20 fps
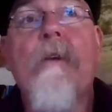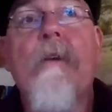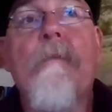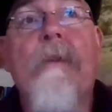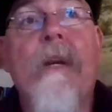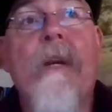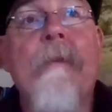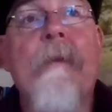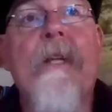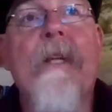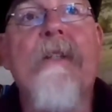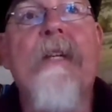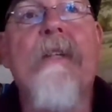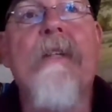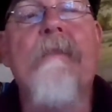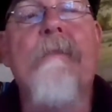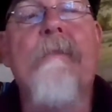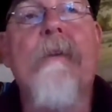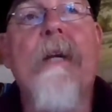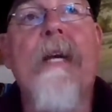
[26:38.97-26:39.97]
pretty much
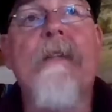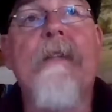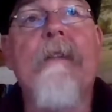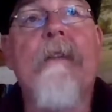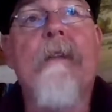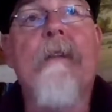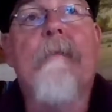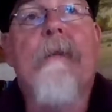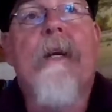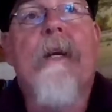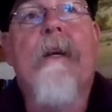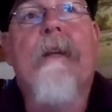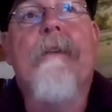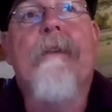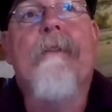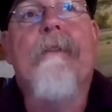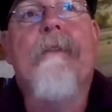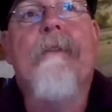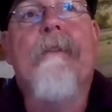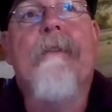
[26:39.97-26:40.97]
as an American
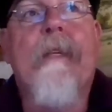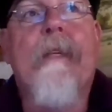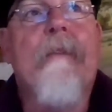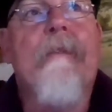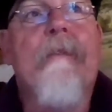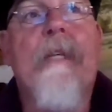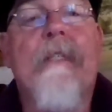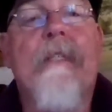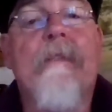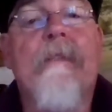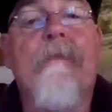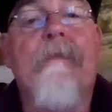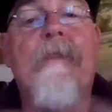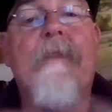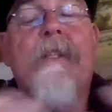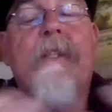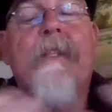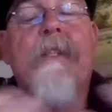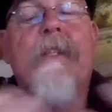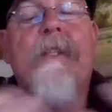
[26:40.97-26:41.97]
citizen, even as a
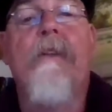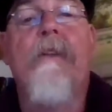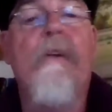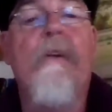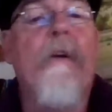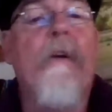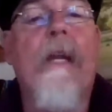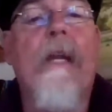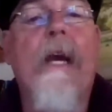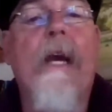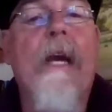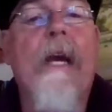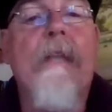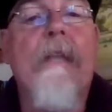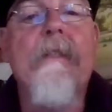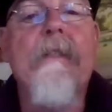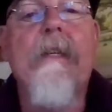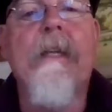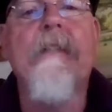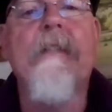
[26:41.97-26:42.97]
visitor, you can
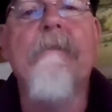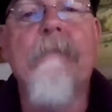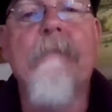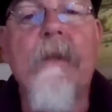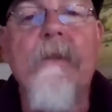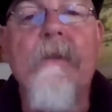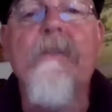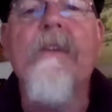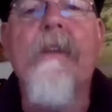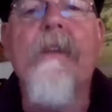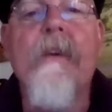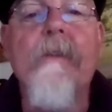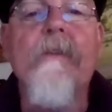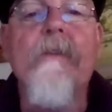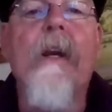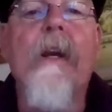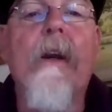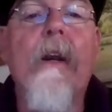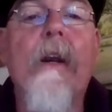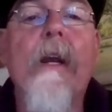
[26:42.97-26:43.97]
access most of those
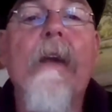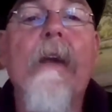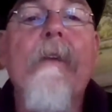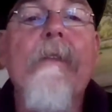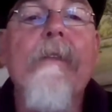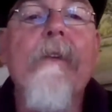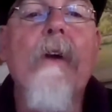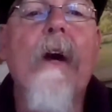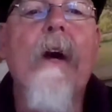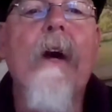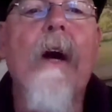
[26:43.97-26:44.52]
areas.